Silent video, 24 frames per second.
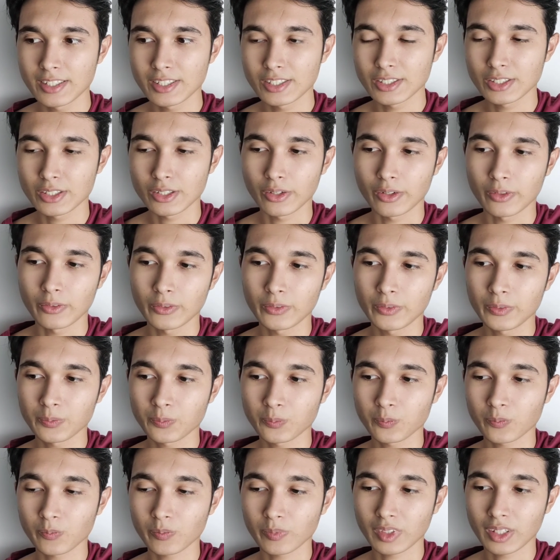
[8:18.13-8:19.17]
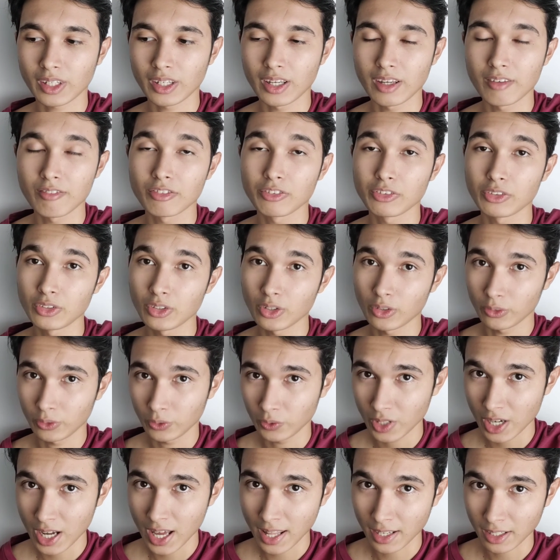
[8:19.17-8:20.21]
So if you know
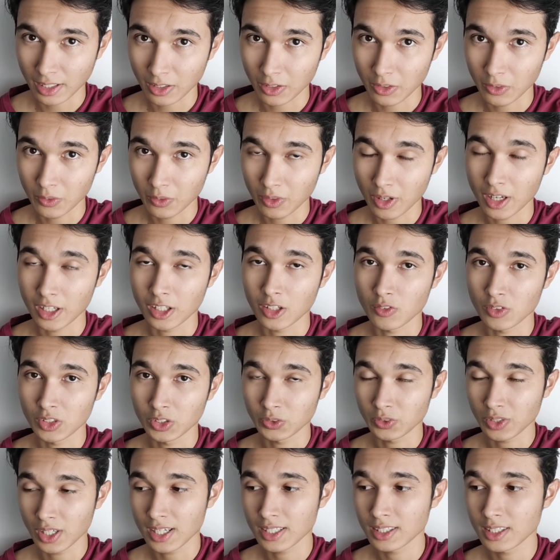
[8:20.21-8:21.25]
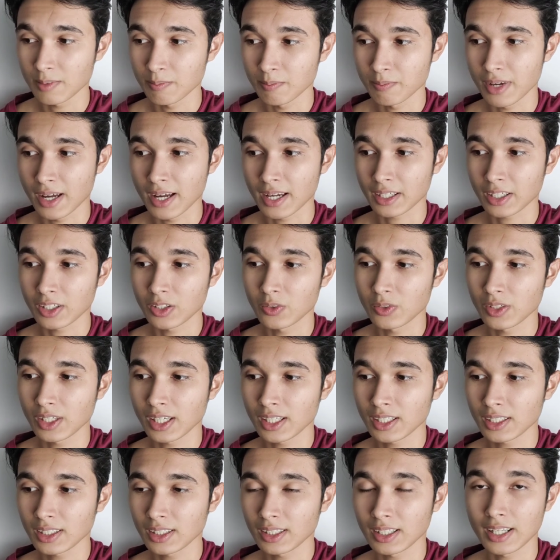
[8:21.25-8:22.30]
who add you and you want to add them back, you
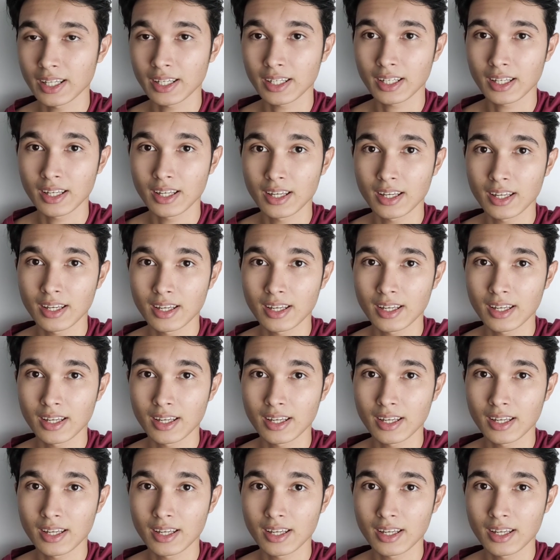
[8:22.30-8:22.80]
can click